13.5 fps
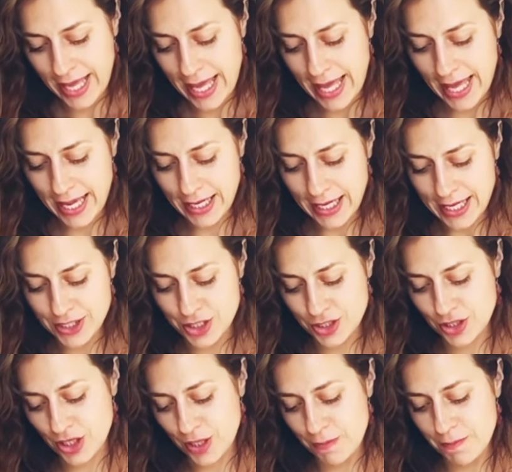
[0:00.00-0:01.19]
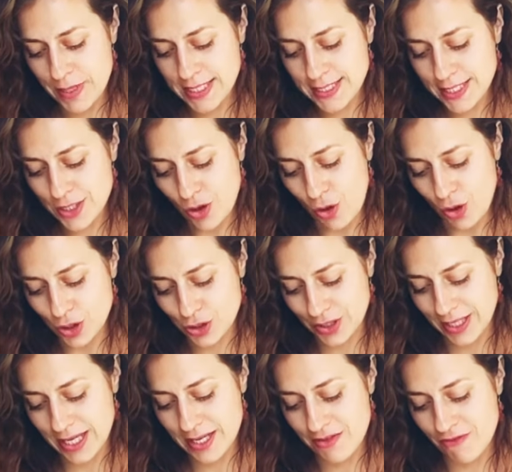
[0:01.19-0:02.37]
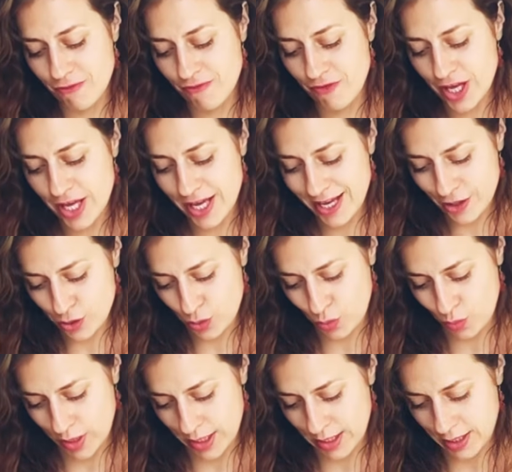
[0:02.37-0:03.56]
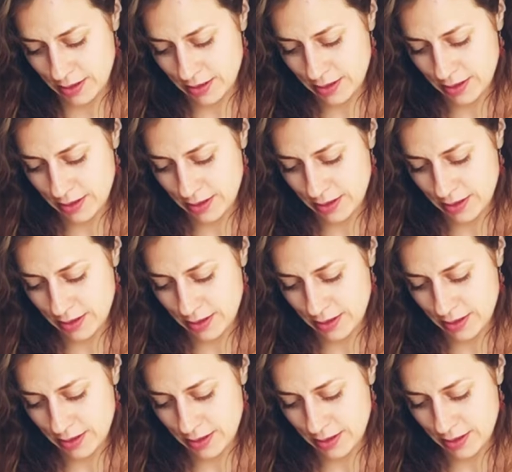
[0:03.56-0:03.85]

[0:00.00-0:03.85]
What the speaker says: and I'm just gonna mix it all together very well.